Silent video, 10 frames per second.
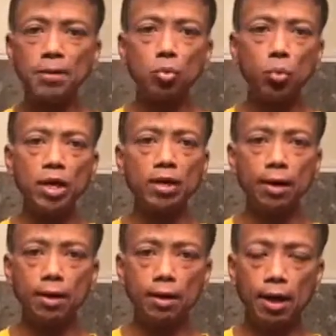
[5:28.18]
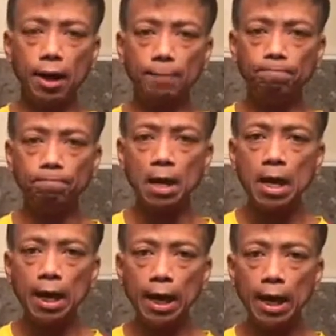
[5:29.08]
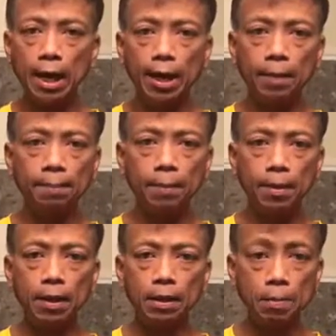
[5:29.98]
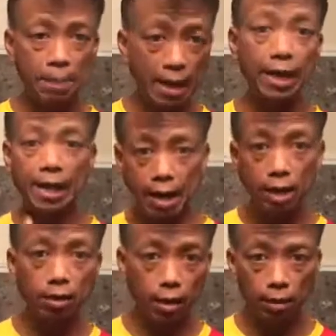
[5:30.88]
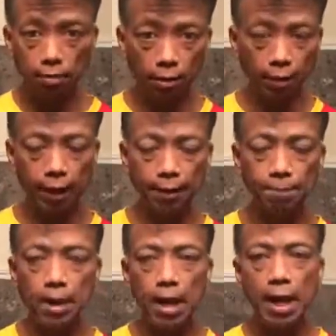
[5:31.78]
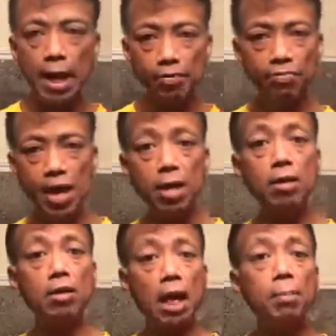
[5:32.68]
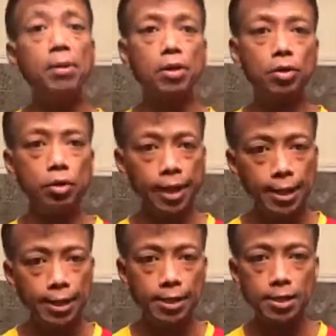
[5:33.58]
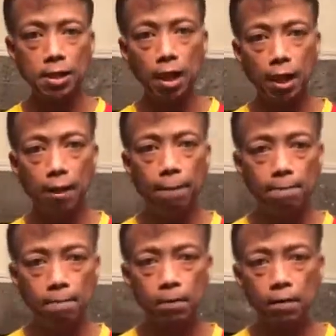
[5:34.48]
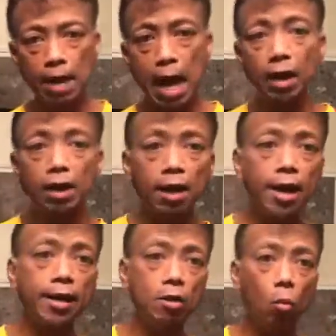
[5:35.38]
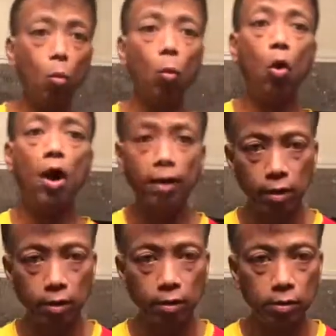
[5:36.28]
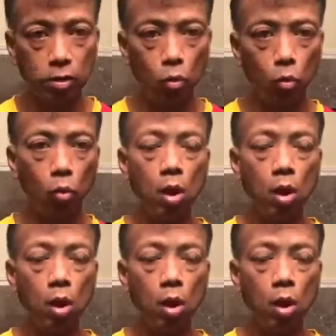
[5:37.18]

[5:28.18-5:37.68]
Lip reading: this weekend, depending again on the hurricane. And then W is alkaline water. So